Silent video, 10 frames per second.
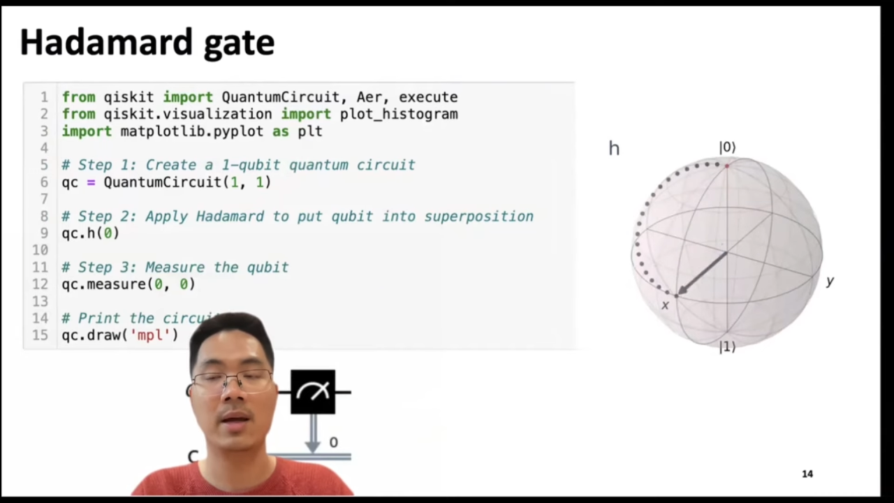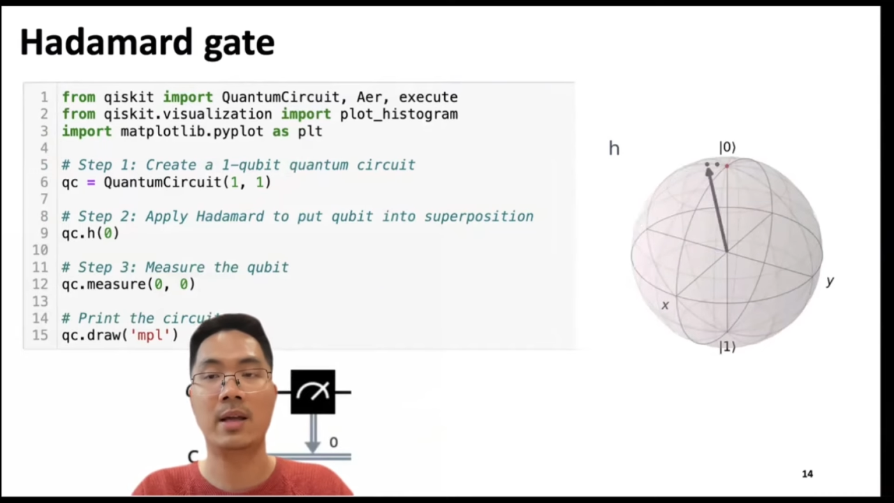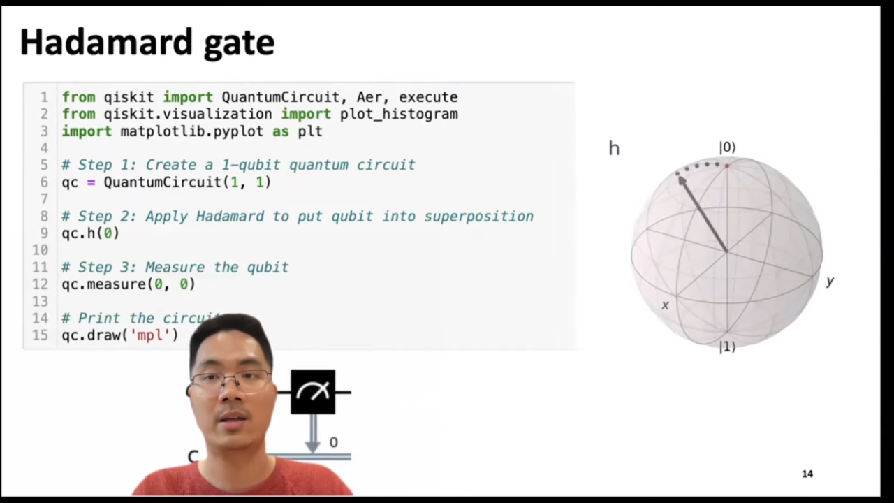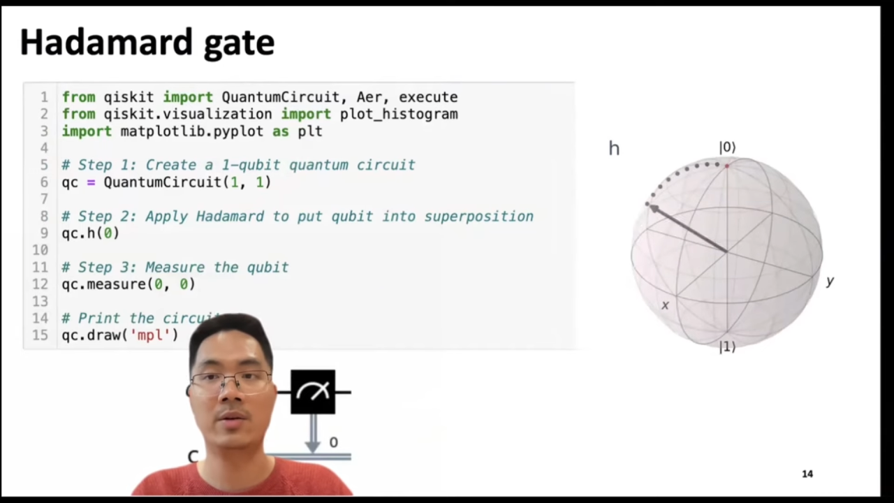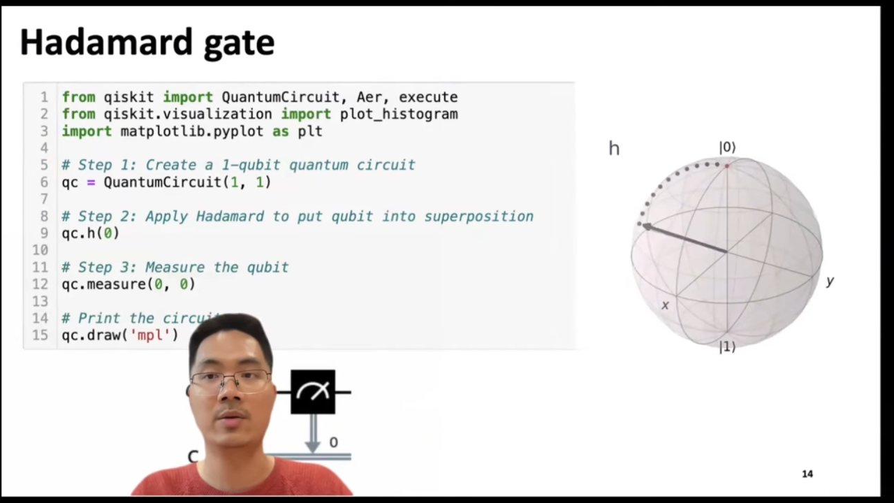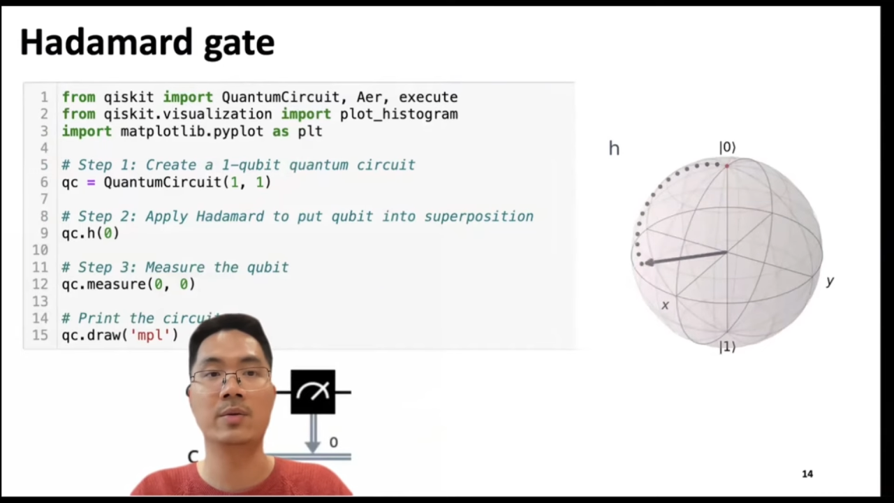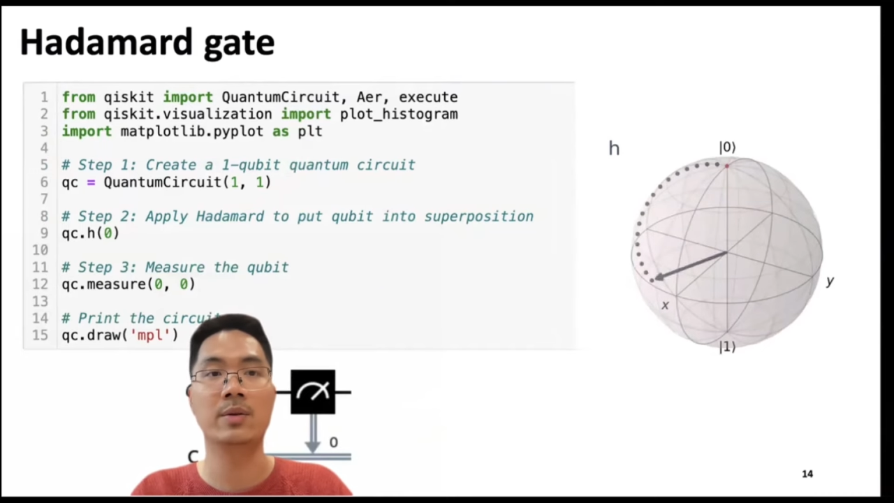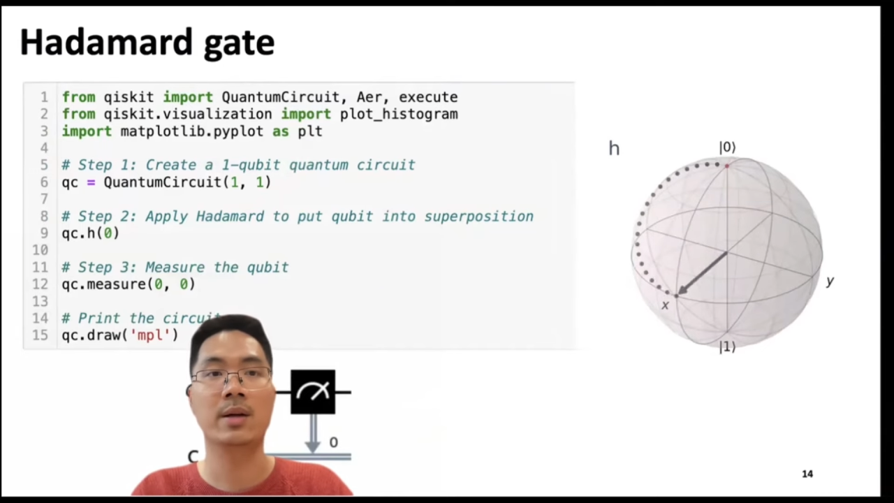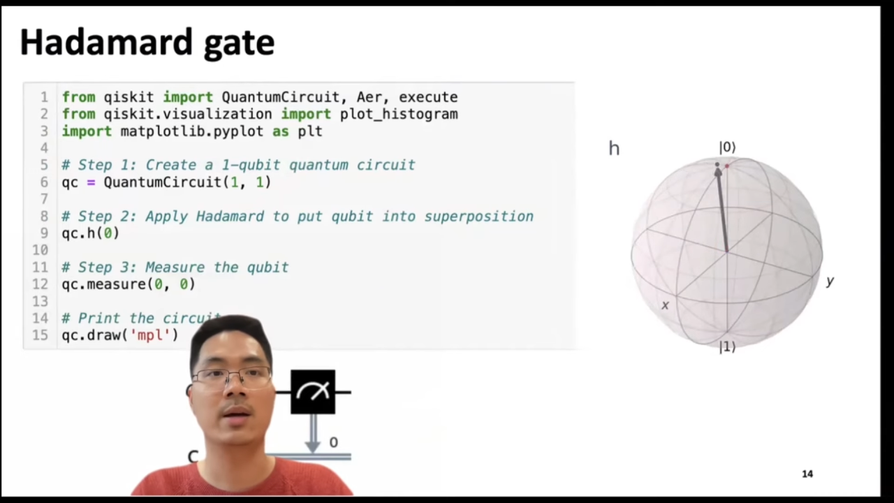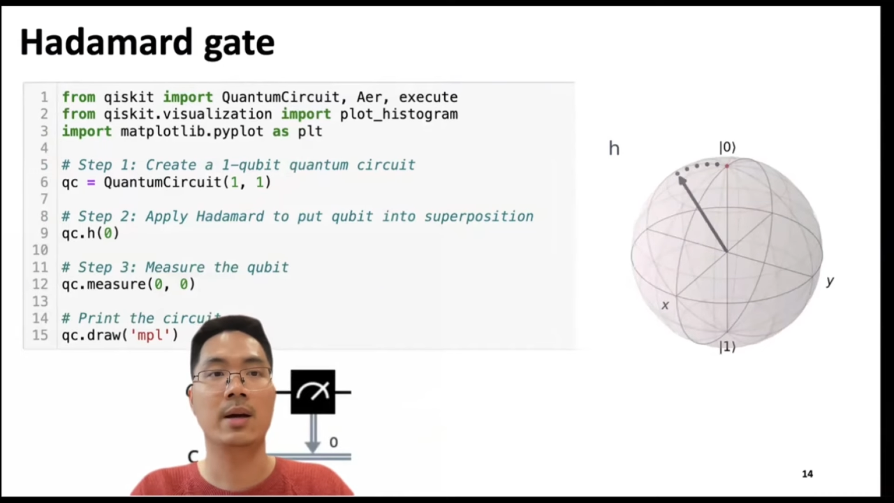and
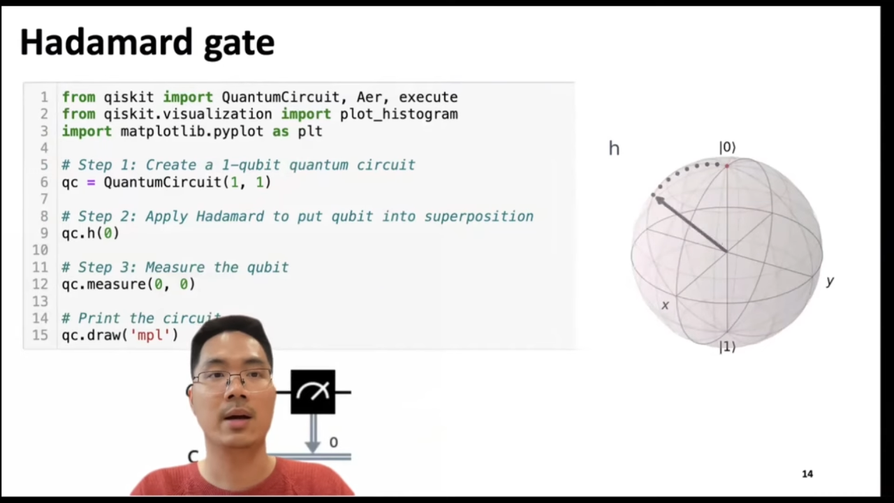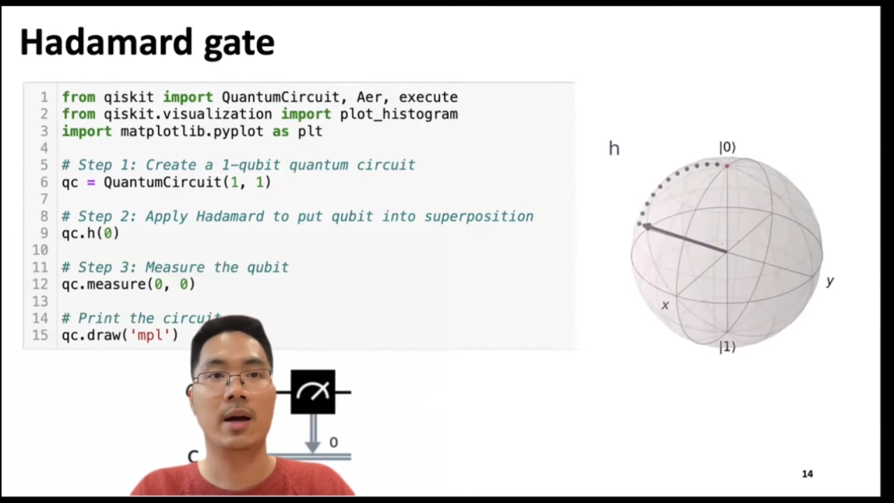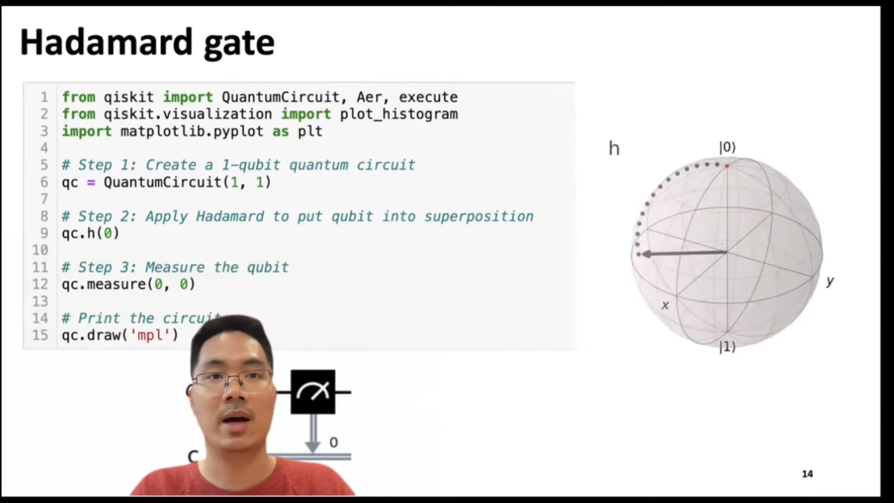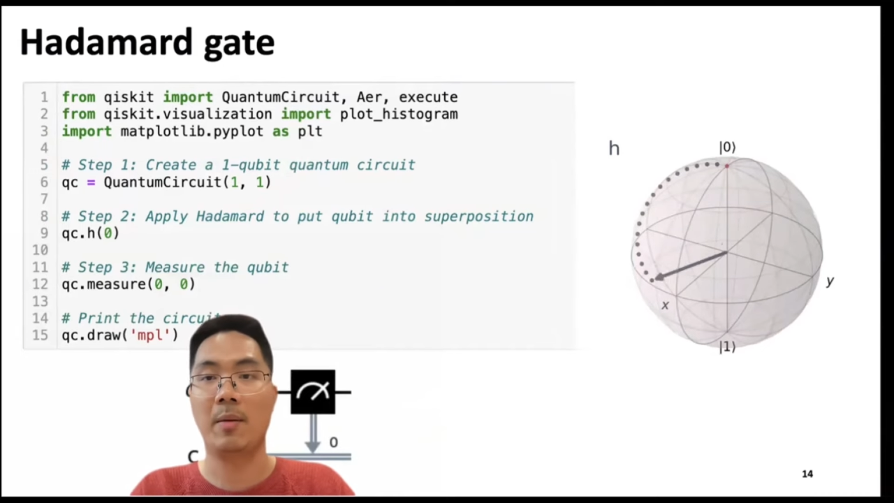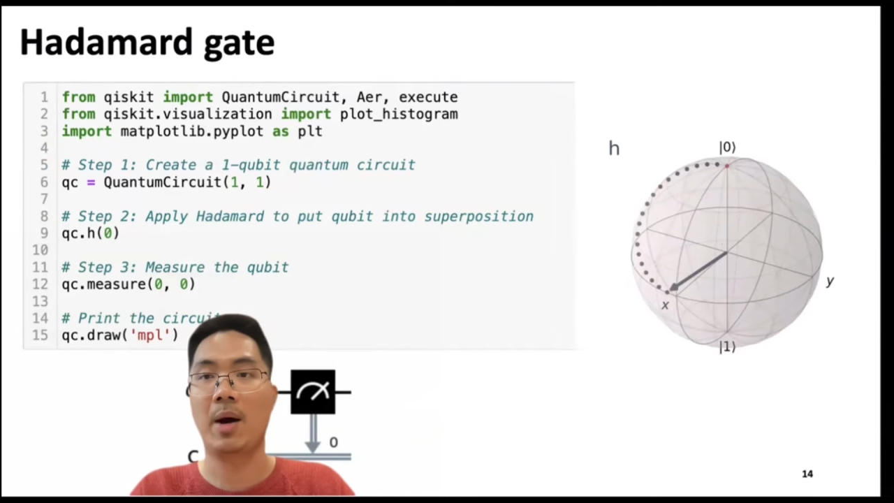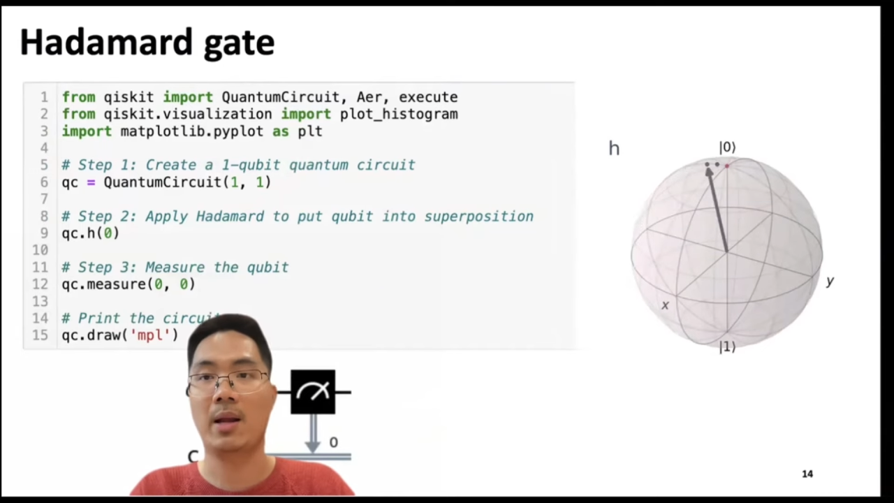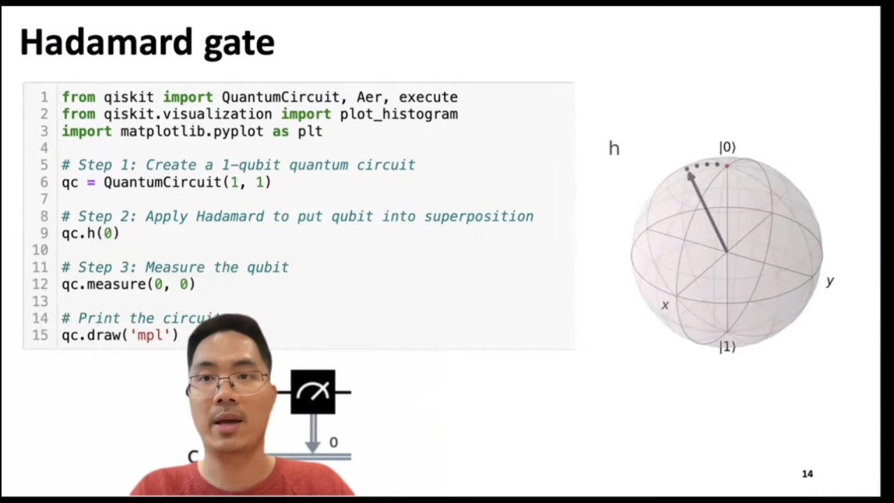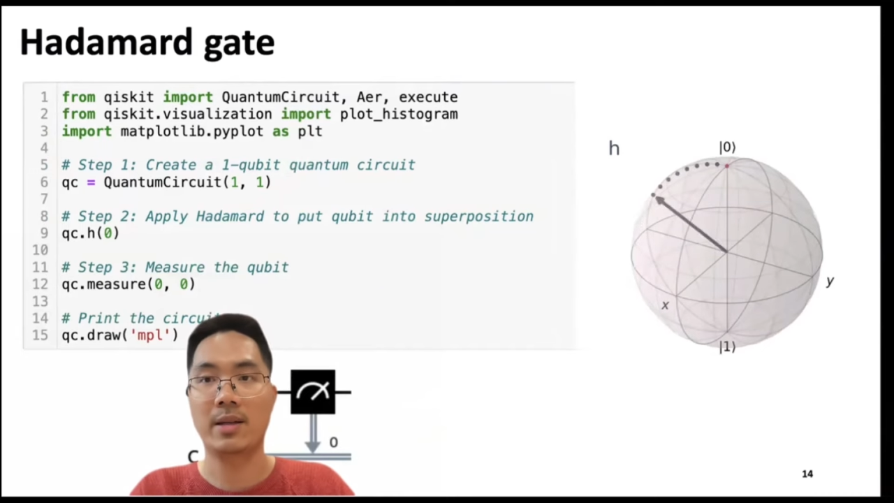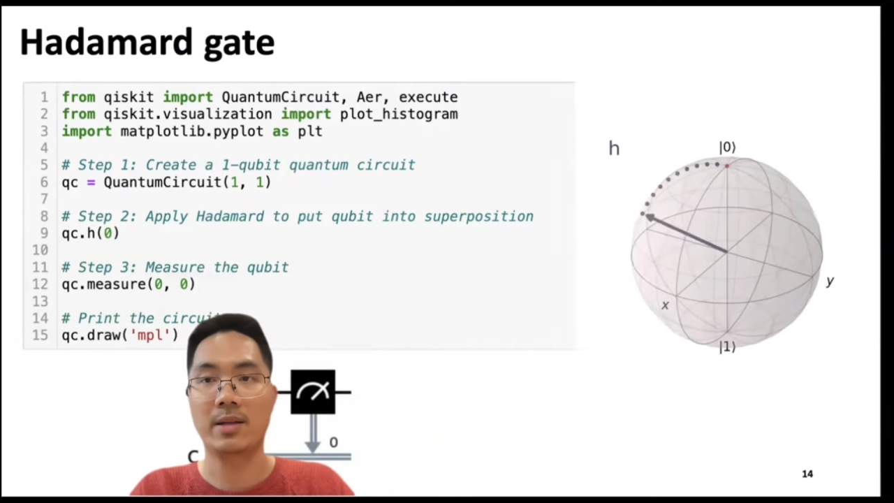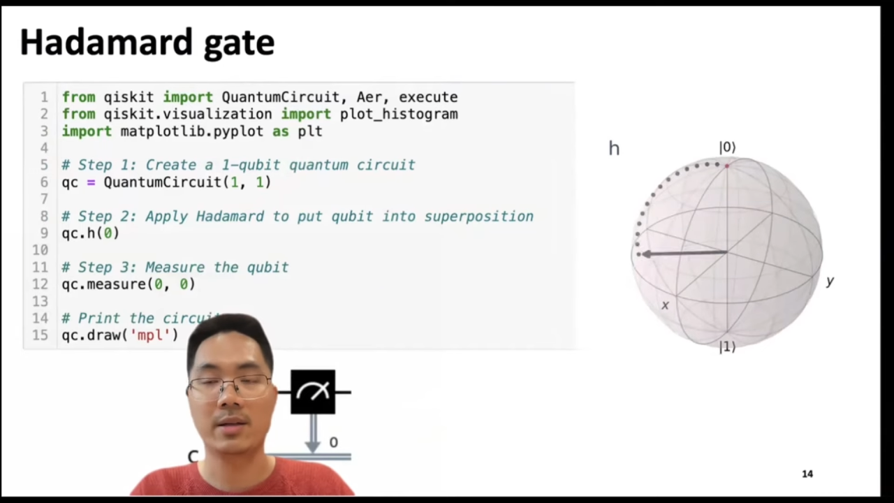use Hadamard
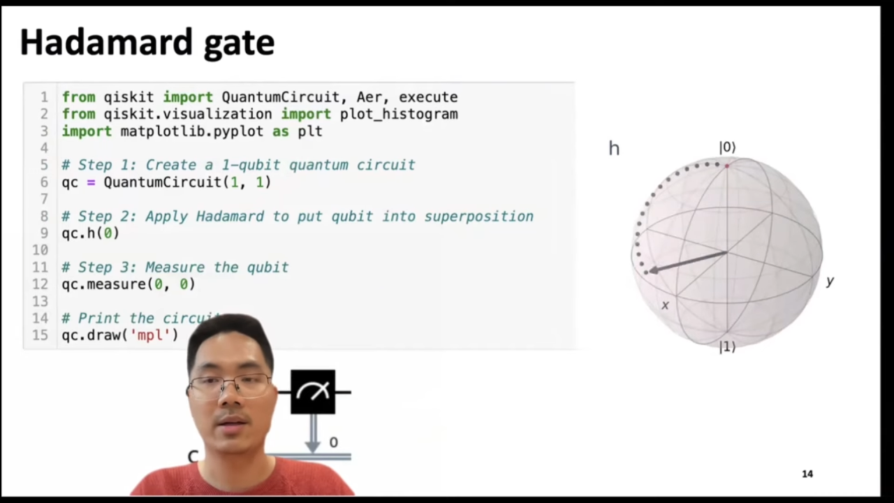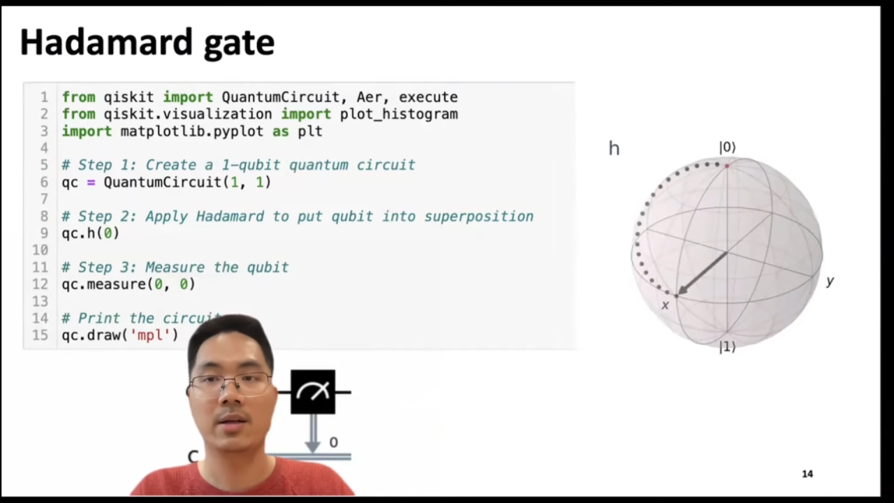gate.